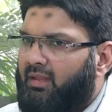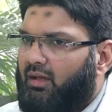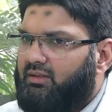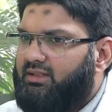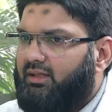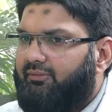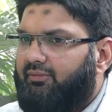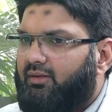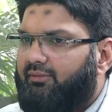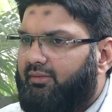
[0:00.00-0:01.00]
See,
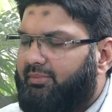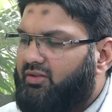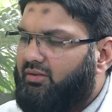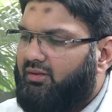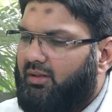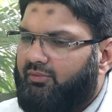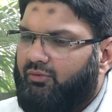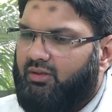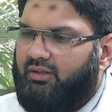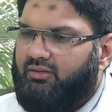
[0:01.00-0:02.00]
if a patient comes
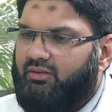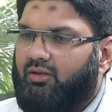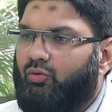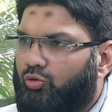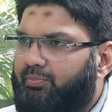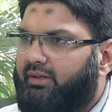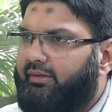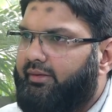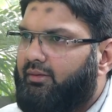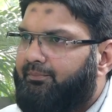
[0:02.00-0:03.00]
for correction in the growth
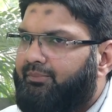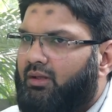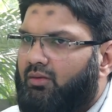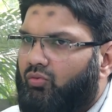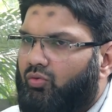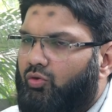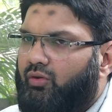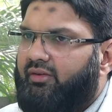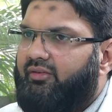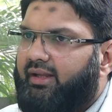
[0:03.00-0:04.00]
period, so you
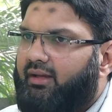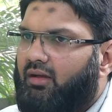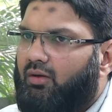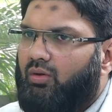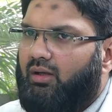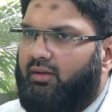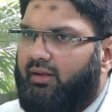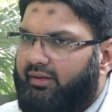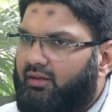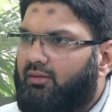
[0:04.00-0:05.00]
can take around
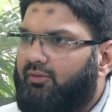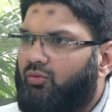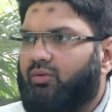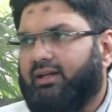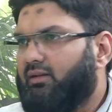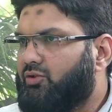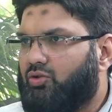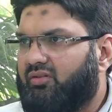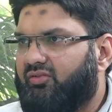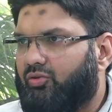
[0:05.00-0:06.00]
a year to correct the
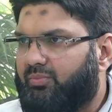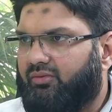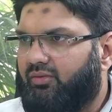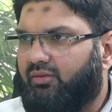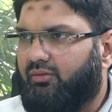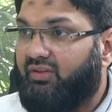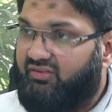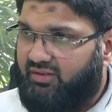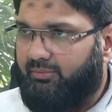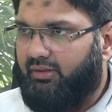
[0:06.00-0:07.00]
jaw discrepancies
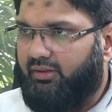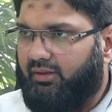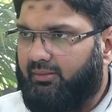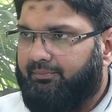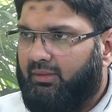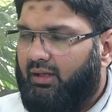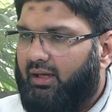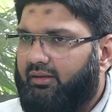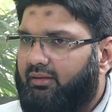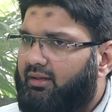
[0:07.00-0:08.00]
with stability,
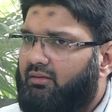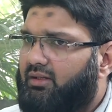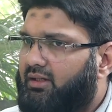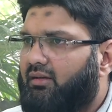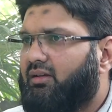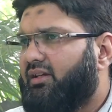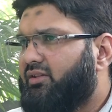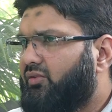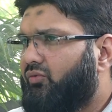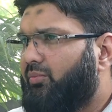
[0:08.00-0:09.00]
and then the dental
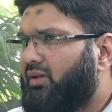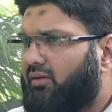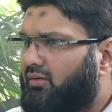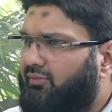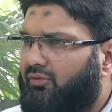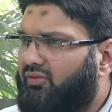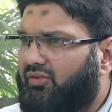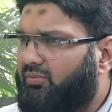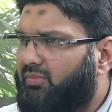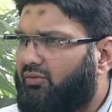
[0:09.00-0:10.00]
corrections will be another for
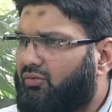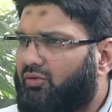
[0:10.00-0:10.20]
6 months.